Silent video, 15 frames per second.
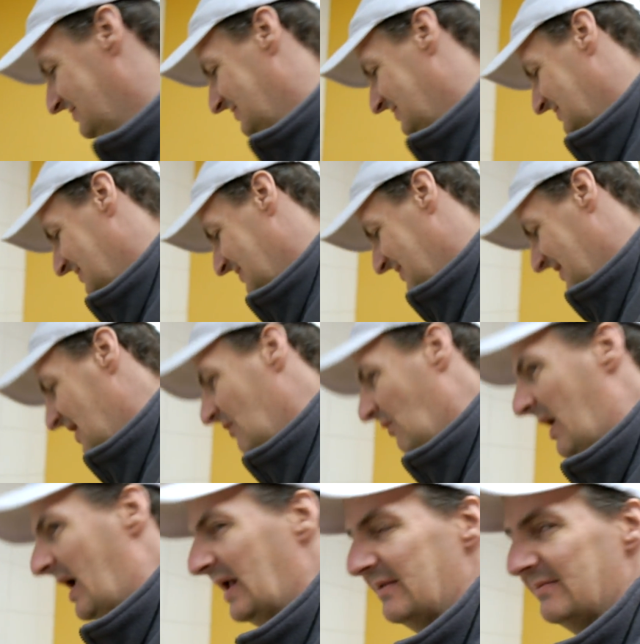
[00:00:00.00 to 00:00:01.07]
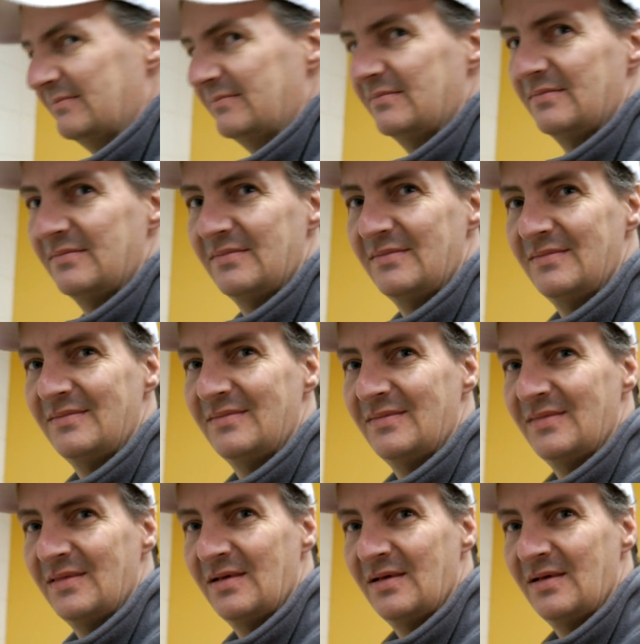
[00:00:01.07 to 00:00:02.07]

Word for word: Huh? What? Do you golf?